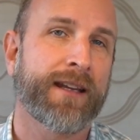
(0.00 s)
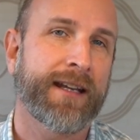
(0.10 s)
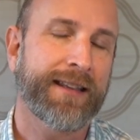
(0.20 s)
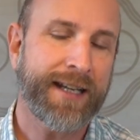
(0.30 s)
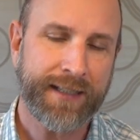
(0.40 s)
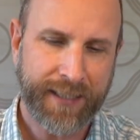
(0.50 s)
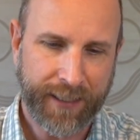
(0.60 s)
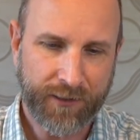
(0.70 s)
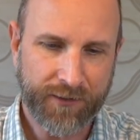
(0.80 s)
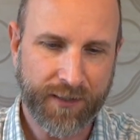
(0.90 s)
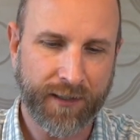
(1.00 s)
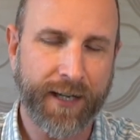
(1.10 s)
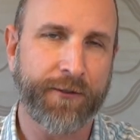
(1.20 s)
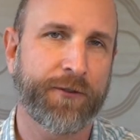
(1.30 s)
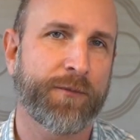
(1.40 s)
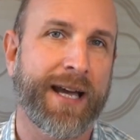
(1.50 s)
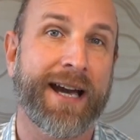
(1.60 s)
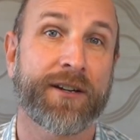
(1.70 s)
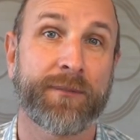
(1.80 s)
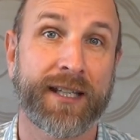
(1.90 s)
And that tells Lightroom
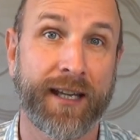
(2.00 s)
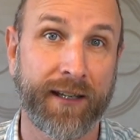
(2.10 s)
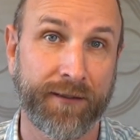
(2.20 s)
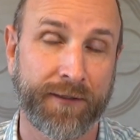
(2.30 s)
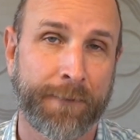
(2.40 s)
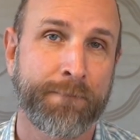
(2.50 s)
how to behave.